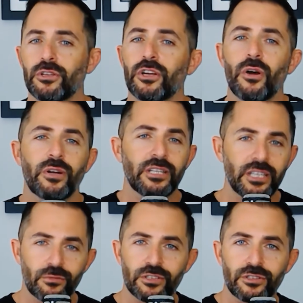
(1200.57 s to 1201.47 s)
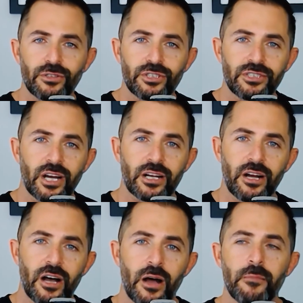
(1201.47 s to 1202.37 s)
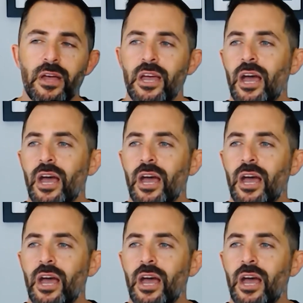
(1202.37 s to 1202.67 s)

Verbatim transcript: You can go on eliteresolutions.com,